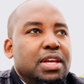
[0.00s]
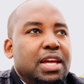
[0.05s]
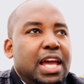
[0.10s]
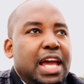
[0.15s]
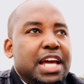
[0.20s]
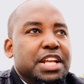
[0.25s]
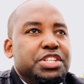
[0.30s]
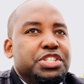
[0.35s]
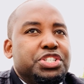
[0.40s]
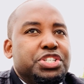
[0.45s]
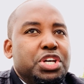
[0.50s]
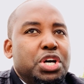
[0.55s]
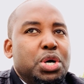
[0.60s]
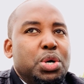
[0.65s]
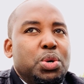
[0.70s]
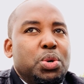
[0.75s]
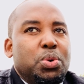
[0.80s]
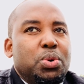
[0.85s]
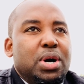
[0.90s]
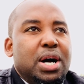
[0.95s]
And
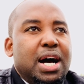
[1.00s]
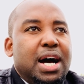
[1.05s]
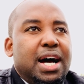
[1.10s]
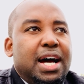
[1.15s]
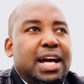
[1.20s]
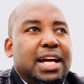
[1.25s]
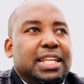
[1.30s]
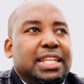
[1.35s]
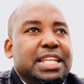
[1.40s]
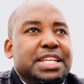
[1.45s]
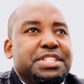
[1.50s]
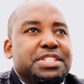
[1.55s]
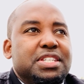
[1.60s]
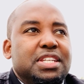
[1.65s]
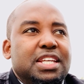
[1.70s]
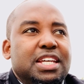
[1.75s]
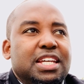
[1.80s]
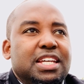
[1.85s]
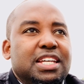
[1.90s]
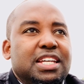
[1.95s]
so
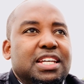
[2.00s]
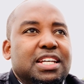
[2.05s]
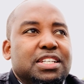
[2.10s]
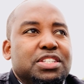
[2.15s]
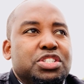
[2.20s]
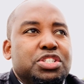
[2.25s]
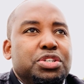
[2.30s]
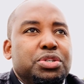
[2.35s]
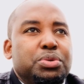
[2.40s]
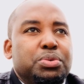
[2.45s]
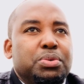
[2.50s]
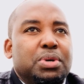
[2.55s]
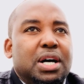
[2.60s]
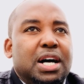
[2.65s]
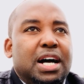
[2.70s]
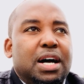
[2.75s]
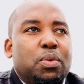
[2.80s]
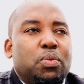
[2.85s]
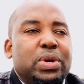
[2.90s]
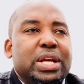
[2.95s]
listening to
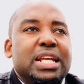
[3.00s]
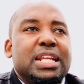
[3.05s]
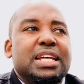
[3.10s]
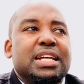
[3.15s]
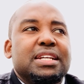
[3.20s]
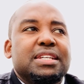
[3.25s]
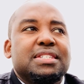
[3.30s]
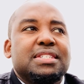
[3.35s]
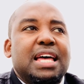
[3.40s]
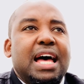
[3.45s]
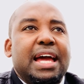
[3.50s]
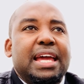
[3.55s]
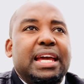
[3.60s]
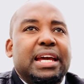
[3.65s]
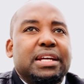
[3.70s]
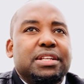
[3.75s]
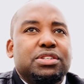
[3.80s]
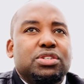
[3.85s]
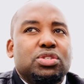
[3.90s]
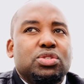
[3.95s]
reading
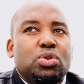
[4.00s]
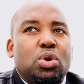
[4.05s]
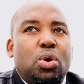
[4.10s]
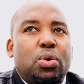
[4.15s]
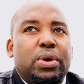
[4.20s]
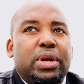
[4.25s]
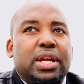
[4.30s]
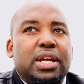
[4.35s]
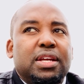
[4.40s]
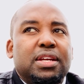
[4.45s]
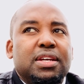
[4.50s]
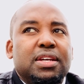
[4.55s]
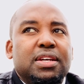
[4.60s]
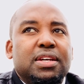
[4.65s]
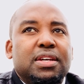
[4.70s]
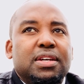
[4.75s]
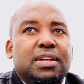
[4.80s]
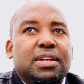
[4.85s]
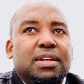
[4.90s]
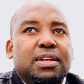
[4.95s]
Sayed's story
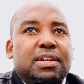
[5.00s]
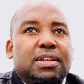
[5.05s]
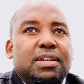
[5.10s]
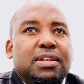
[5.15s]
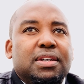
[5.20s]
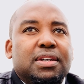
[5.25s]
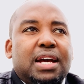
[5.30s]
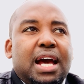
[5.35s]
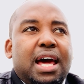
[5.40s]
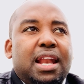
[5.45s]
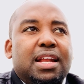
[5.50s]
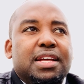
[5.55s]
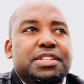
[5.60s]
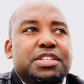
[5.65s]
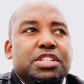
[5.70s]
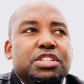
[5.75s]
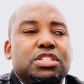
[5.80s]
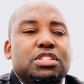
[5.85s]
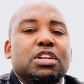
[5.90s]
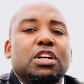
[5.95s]
kind of
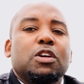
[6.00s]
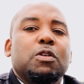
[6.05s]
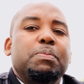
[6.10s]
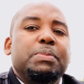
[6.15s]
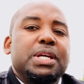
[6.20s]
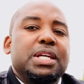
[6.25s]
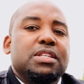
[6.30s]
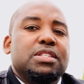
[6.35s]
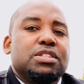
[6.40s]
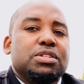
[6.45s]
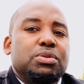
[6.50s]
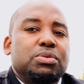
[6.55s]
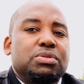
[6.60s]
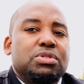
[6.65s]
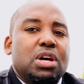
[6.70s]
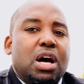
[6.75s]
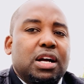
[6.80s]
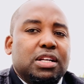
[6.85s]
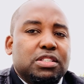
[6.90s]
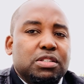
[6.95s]
just took me to
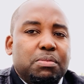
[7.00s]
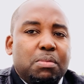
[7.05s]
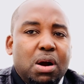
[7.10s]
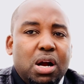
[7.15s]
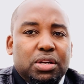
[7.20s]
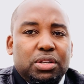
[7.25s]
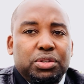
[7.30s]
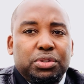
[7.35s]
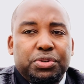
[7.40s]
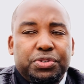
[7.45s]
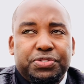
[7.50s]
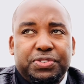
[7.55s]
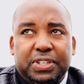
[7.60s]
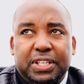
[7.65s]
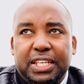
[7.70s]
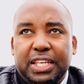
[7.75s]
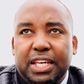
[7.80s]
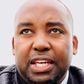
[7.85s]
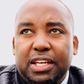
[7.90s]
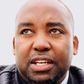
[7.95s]
Dr. Martin Luther
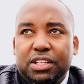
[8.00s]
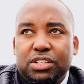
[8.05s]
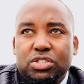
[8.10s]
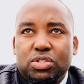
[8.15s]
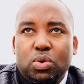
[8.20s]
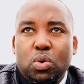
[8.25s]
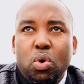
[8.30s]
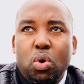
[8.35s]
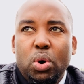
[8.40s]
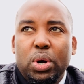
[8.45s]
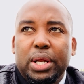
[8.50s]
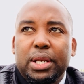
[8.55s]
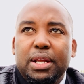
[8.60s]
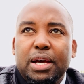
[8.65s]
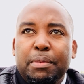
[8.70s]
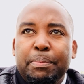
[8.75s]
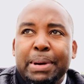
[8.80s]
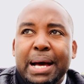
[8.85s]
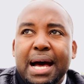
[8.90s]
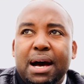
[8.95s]
King's quote
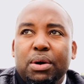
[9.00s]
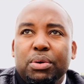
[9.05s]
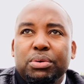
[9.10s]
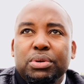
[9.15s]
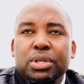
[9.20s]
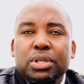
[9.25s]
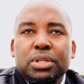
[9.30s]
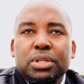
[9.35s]
about